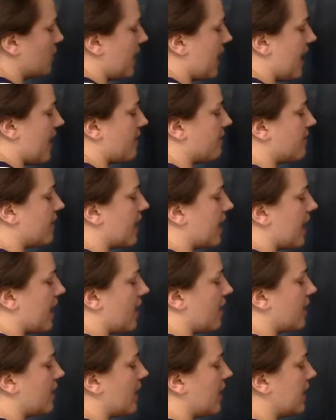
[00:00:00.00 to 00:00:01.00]
We have
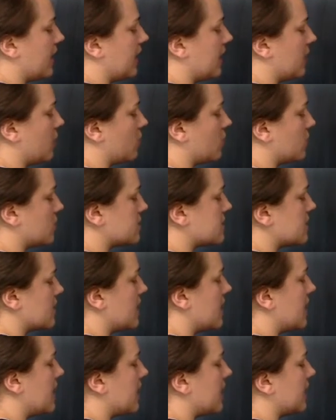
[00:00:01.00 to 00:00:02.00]
area equals
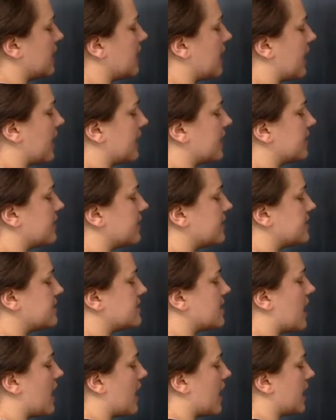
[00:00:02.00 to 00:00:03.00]
length
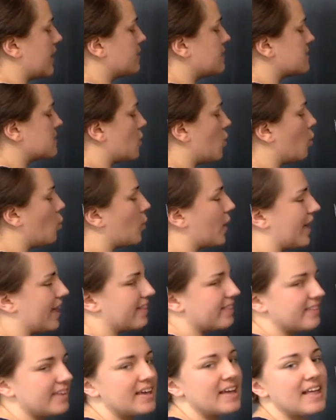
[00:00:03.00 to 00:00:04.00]
times
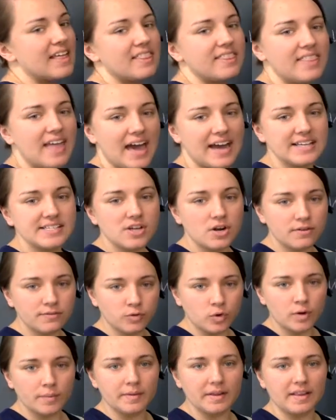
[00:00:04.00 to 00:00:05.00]
width. That is our
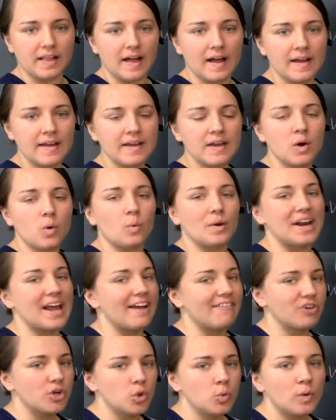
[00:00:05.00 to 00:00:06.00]
formula.
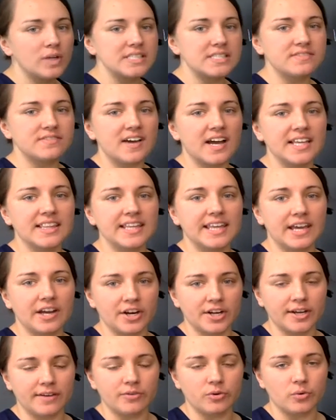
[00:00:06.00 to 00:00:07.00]
Whenever you want to find the
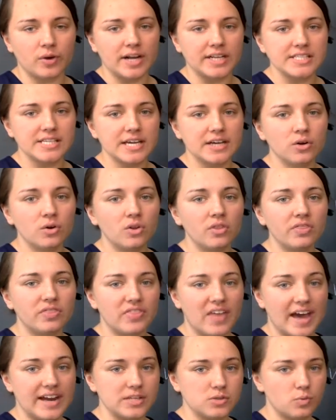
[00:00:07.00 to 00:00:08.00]
area of a
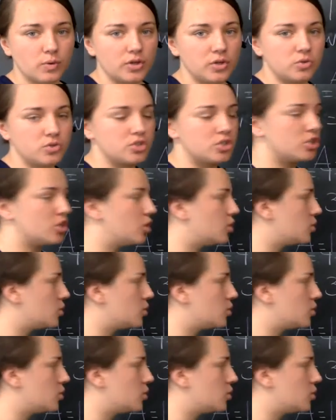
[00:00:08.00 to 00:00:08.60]
rectangle, that is what you should